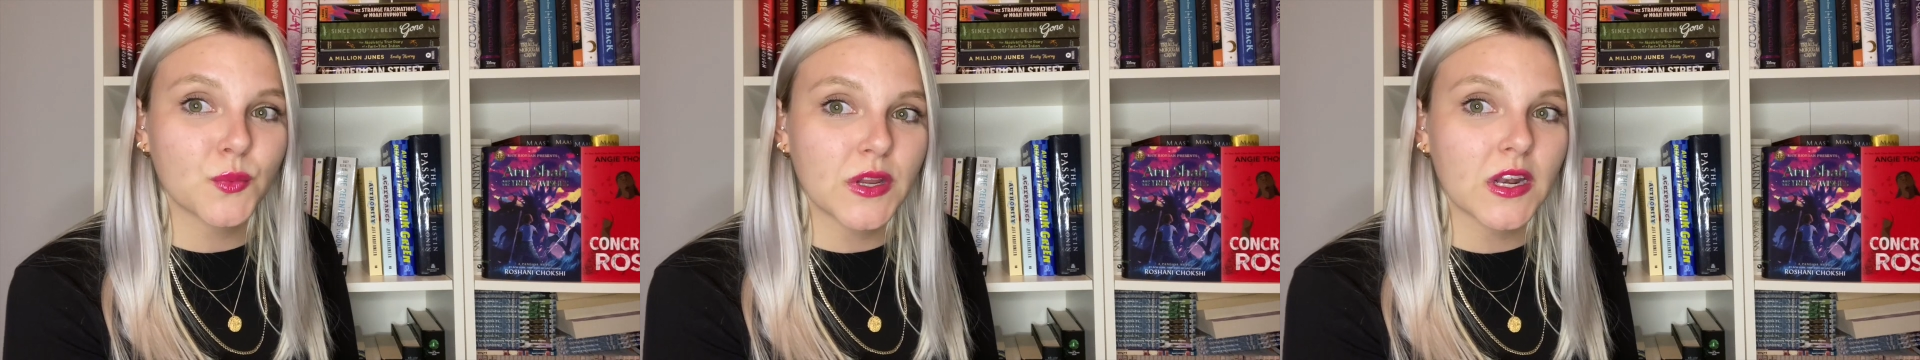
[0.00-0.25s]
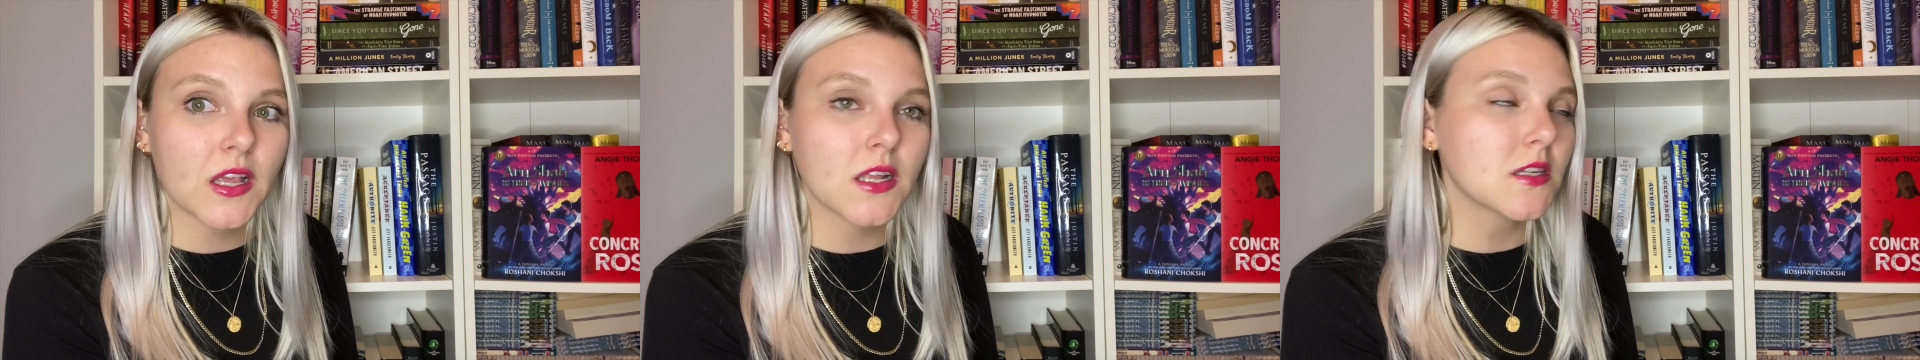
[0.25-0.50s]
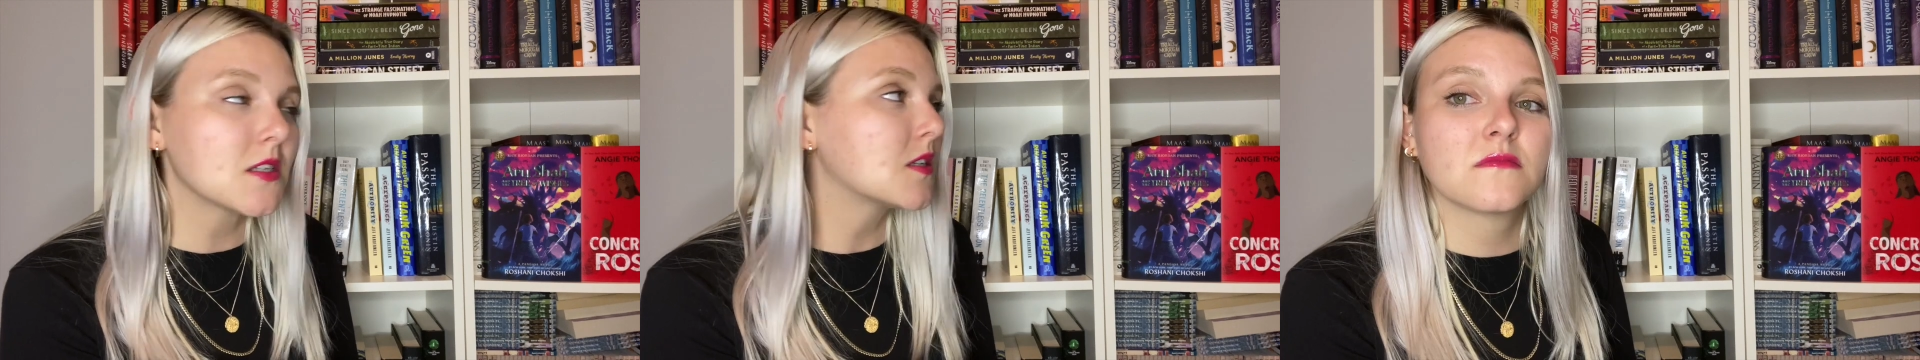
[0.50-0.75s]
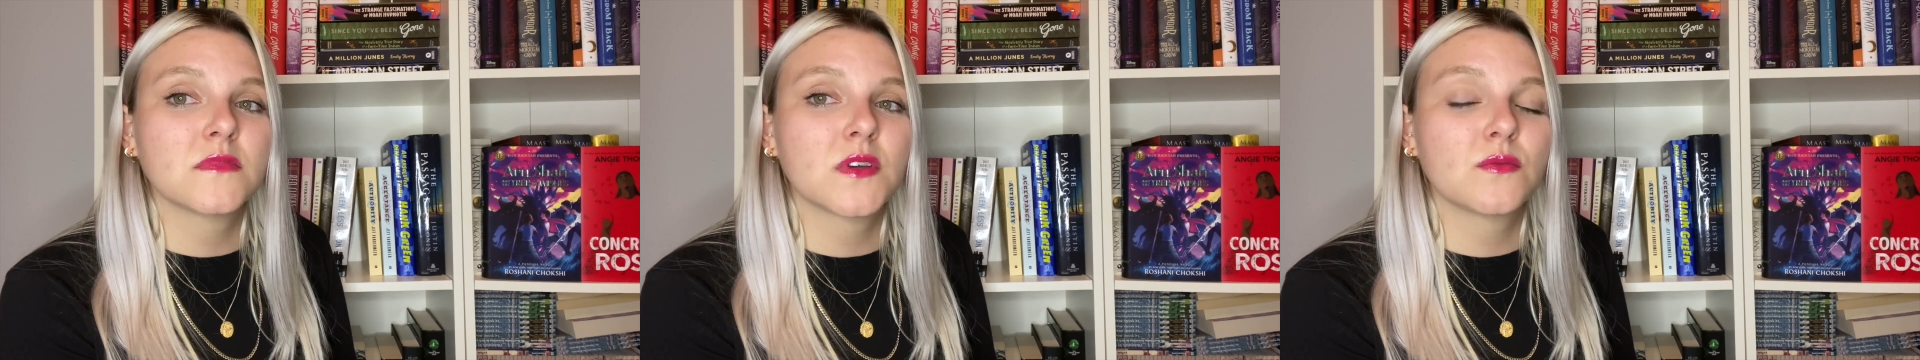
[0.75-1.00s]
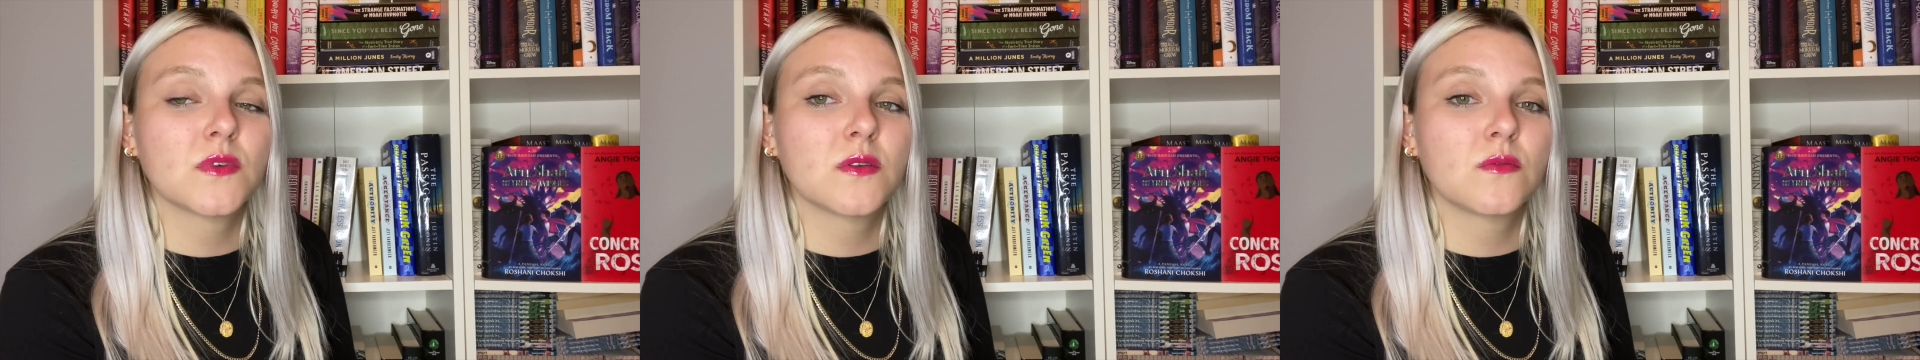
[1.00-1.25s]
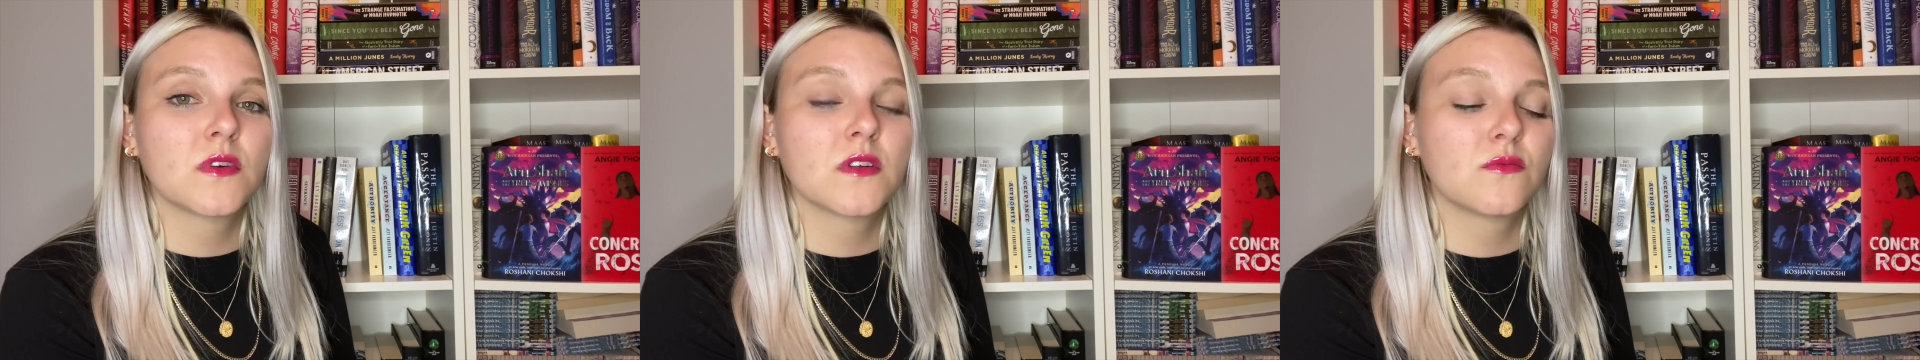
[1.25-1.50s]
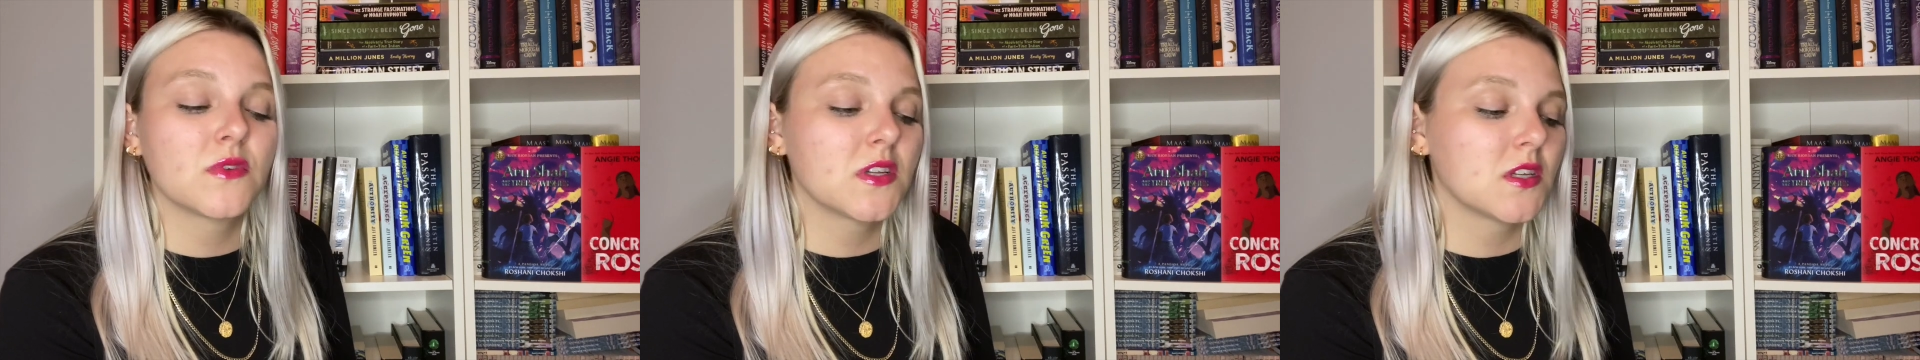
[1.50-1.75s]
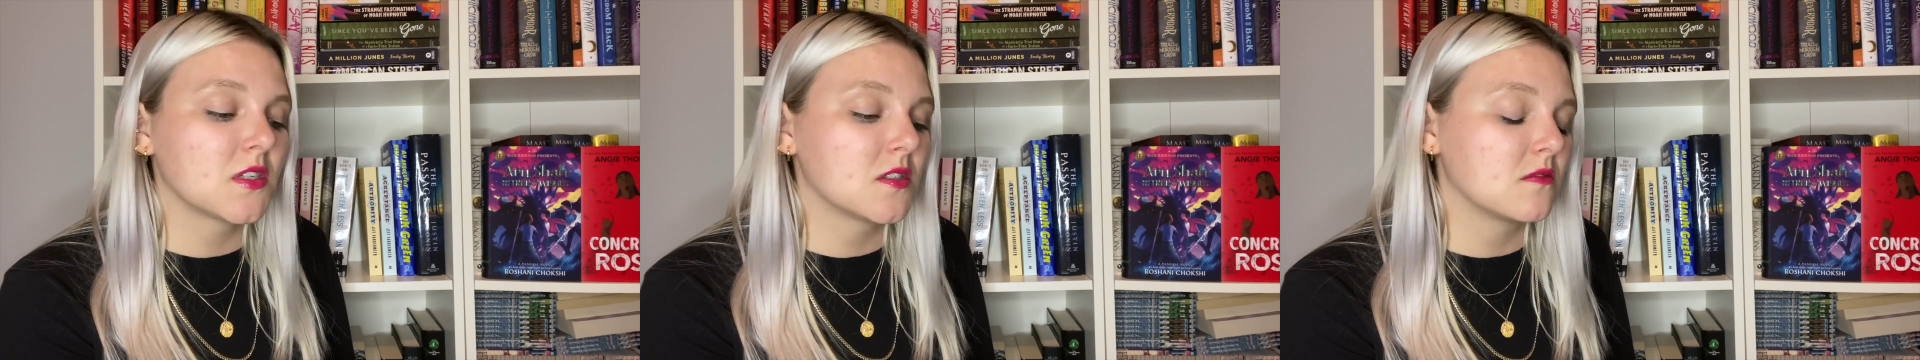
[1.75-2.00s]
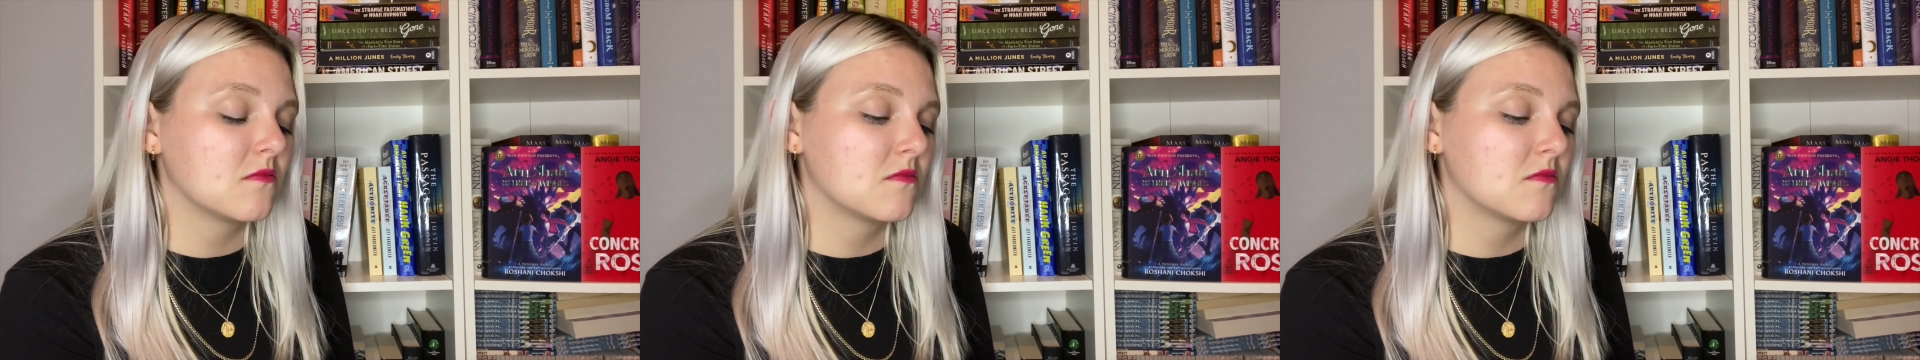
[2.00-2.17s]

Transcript: read it. I really want to read it.